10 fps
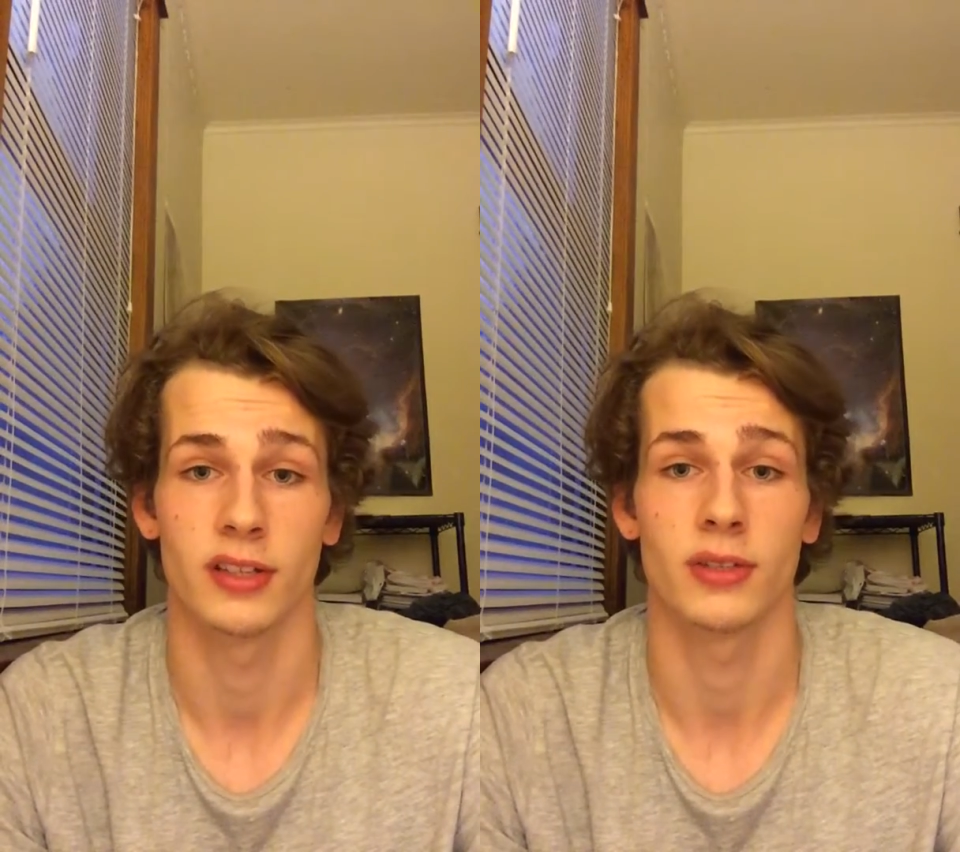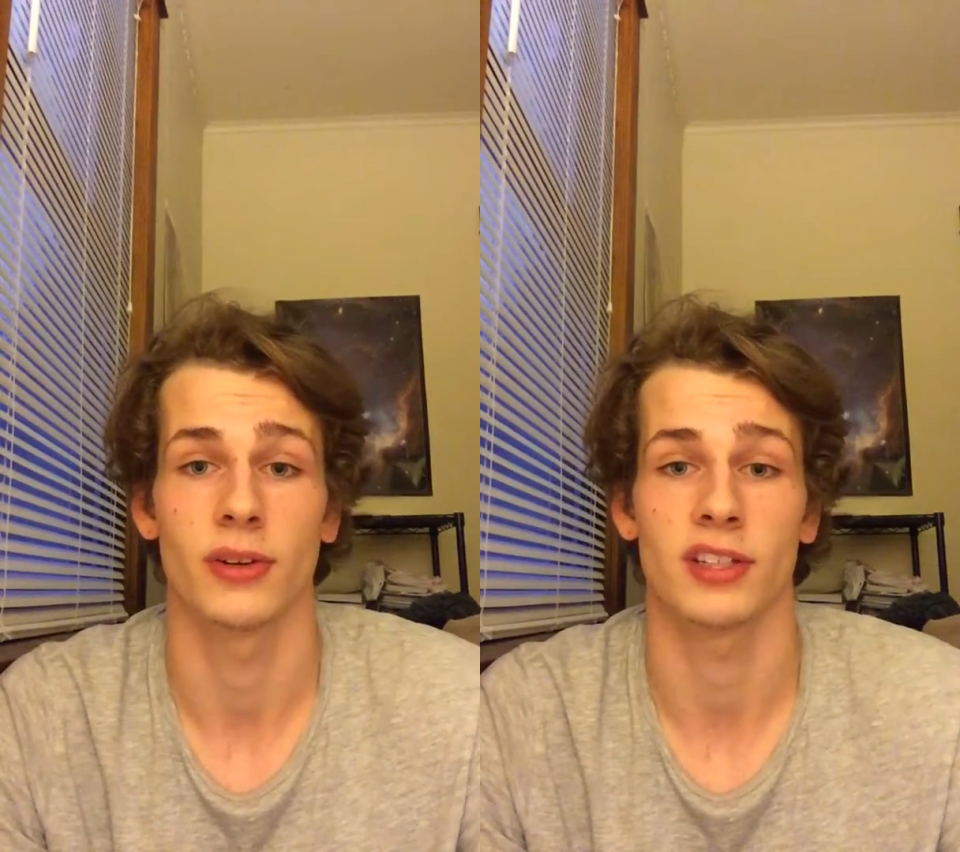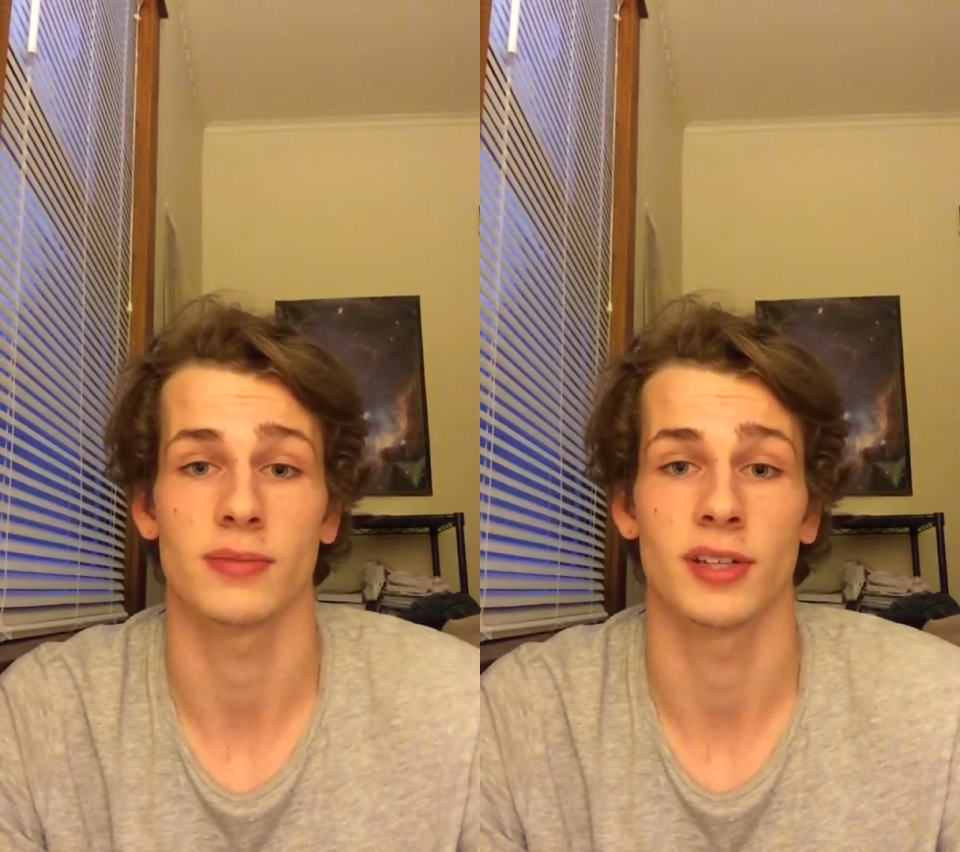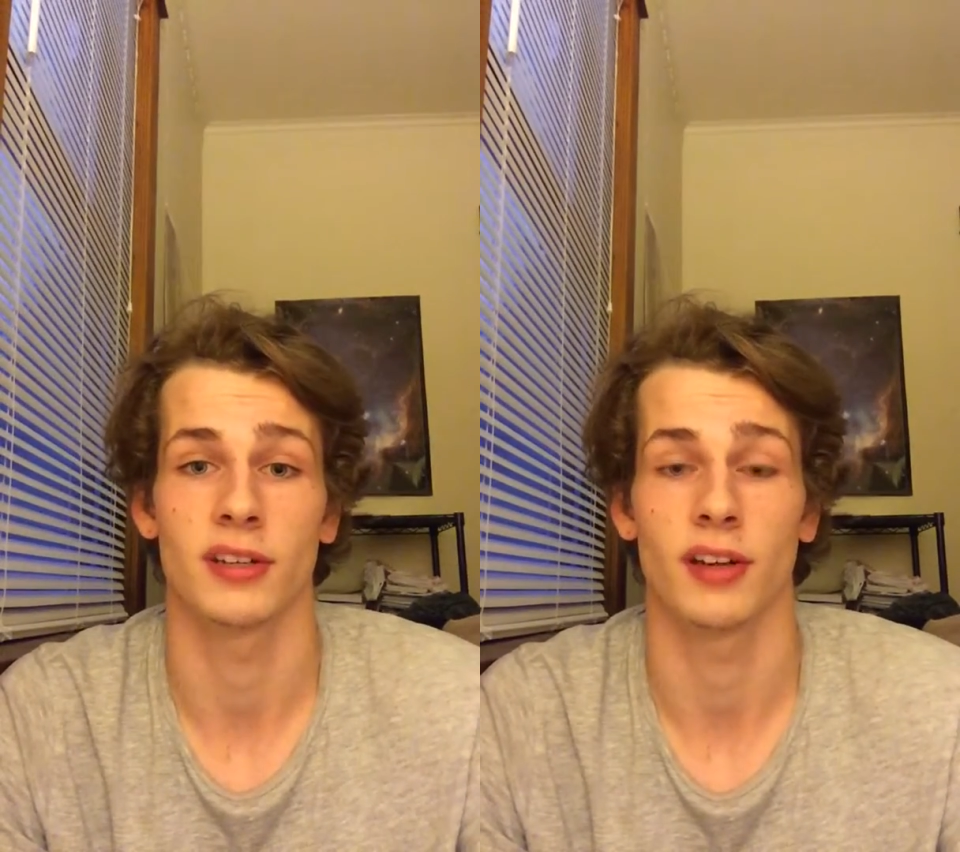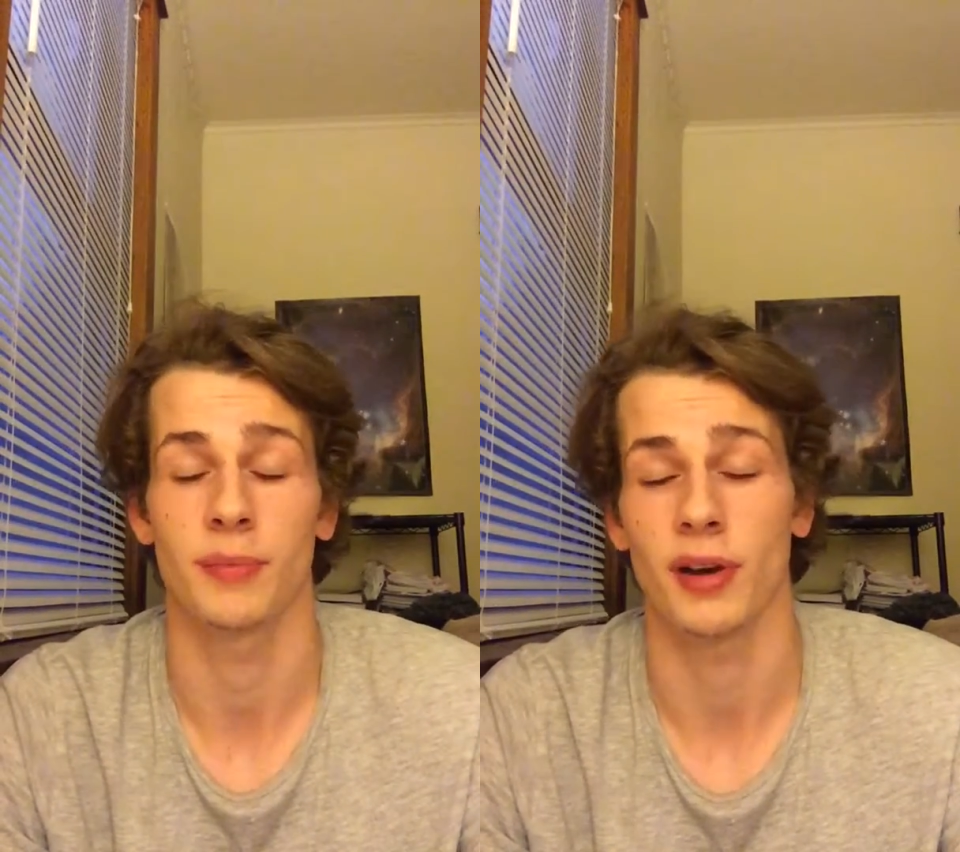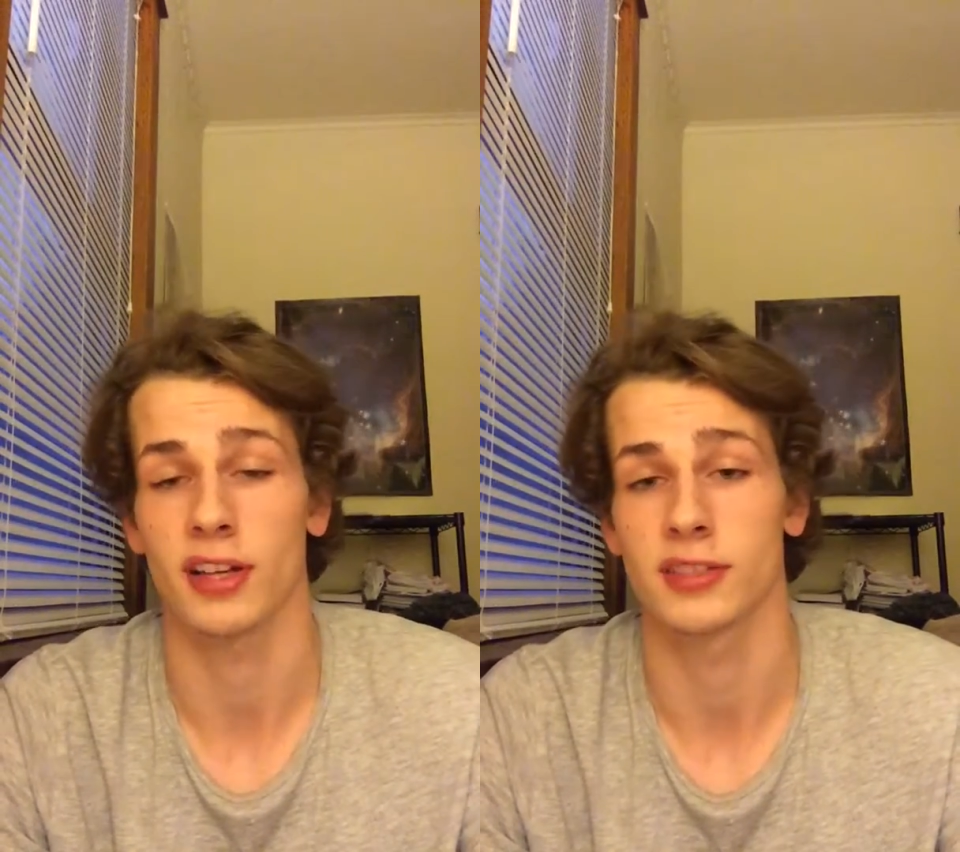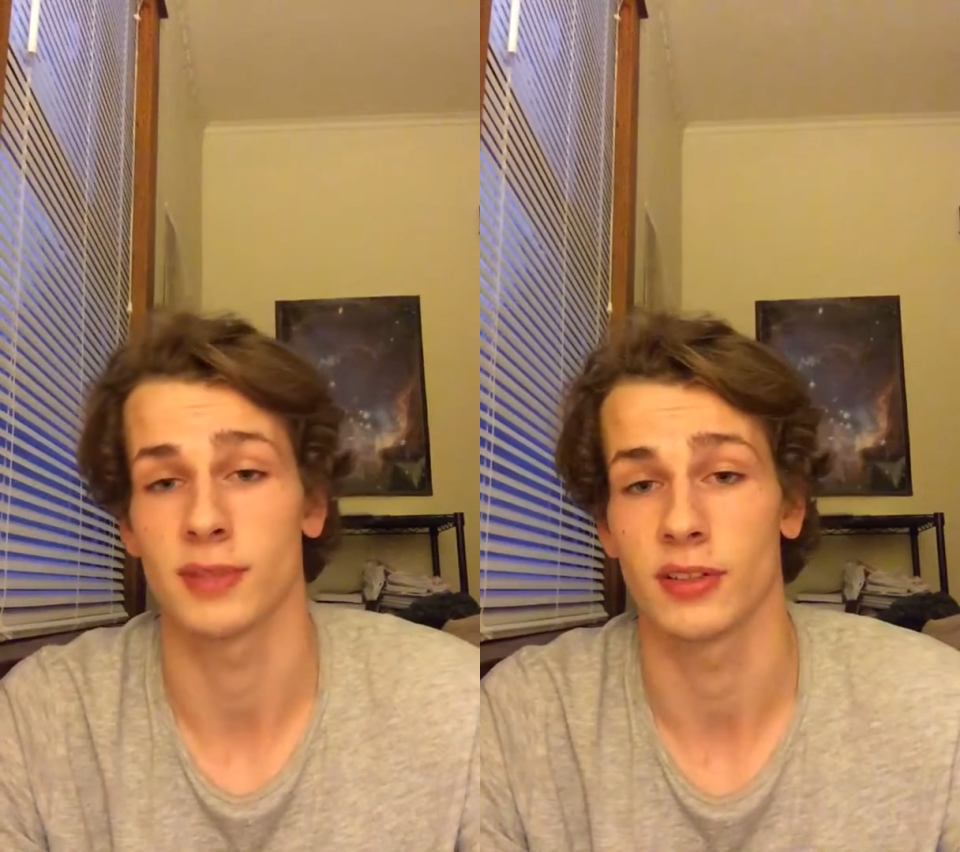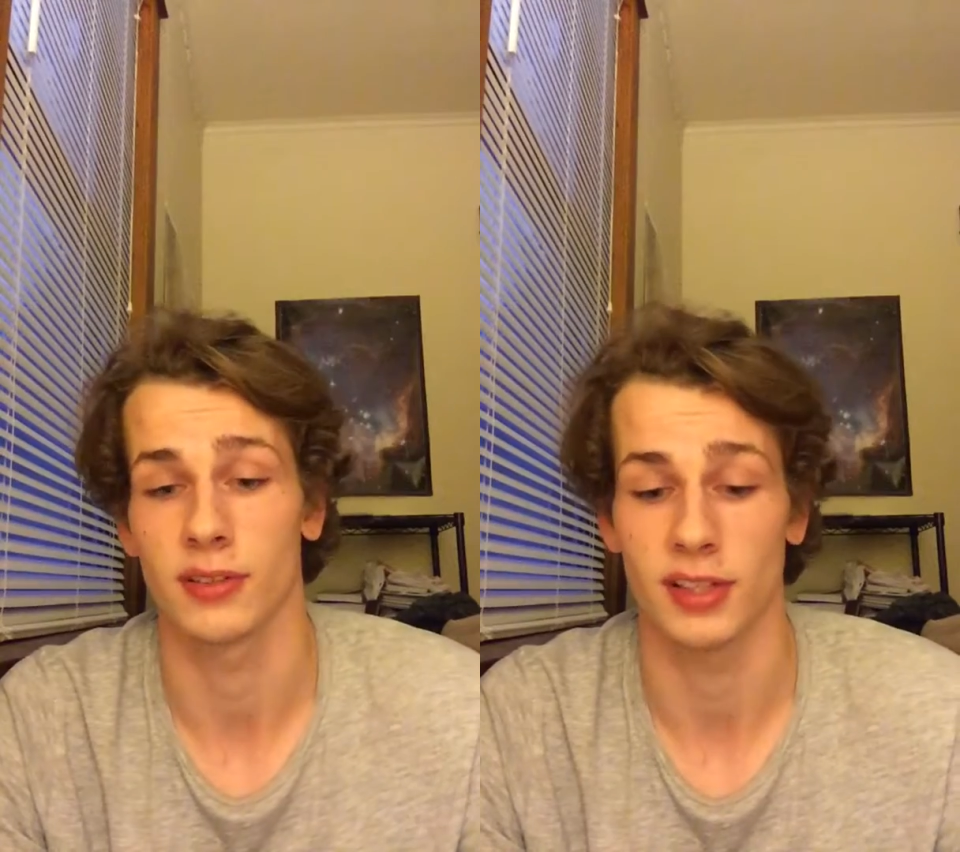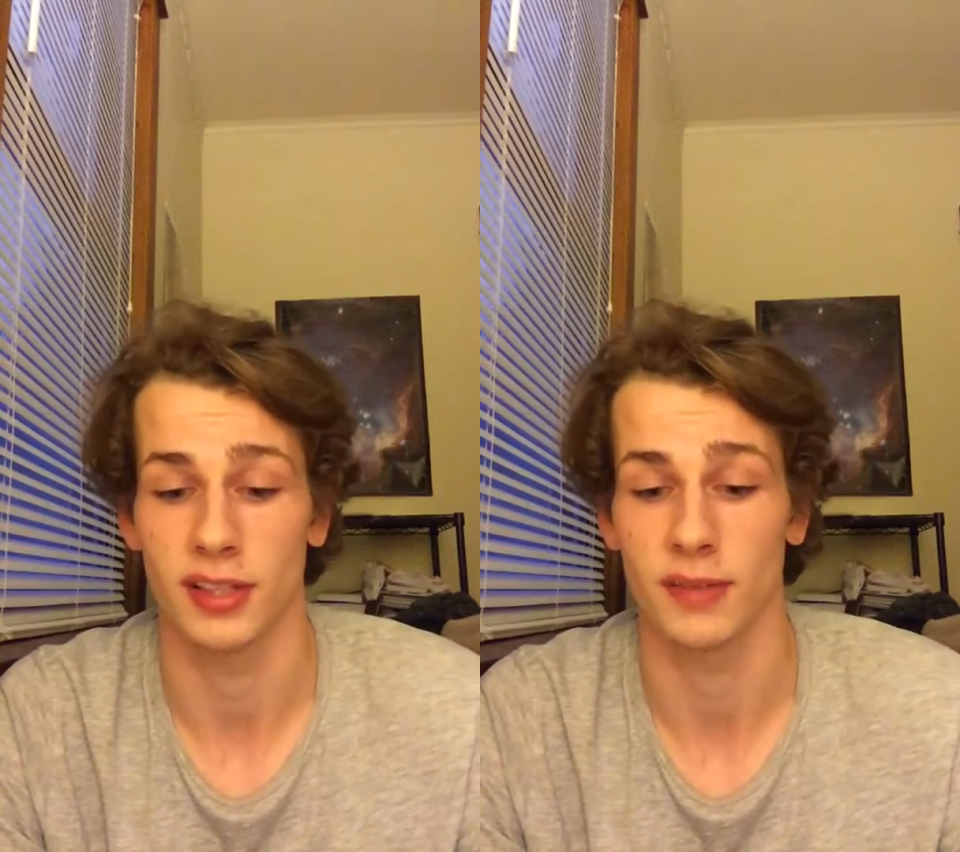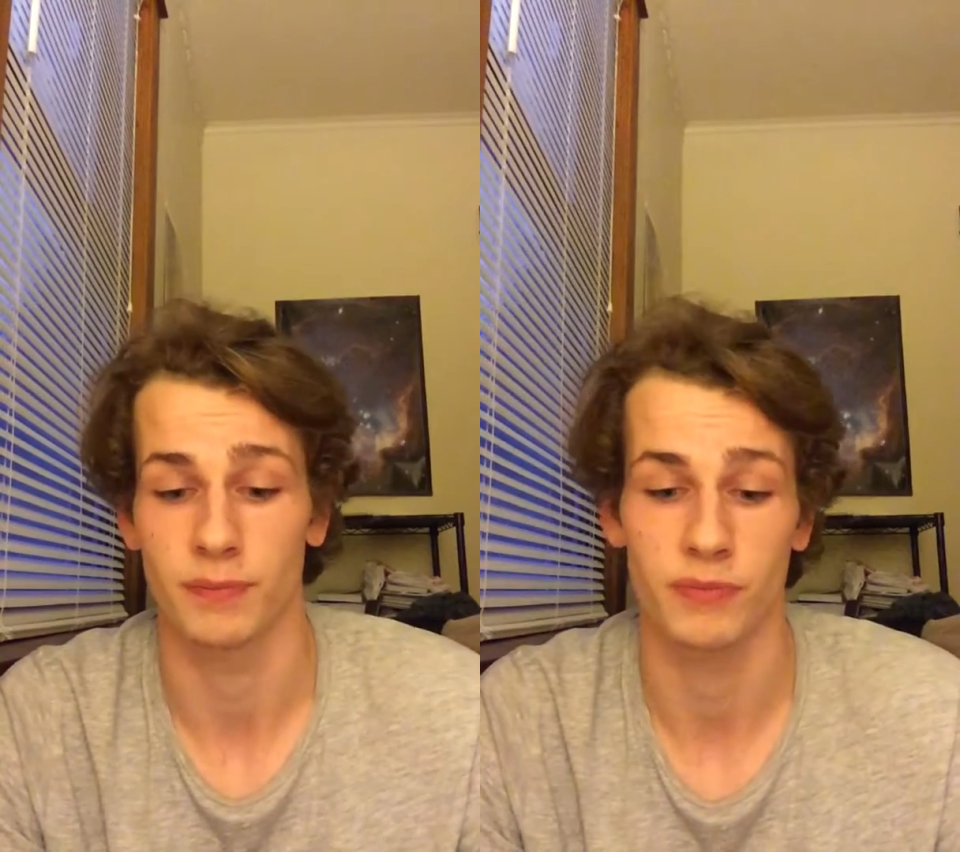to an estimated approximately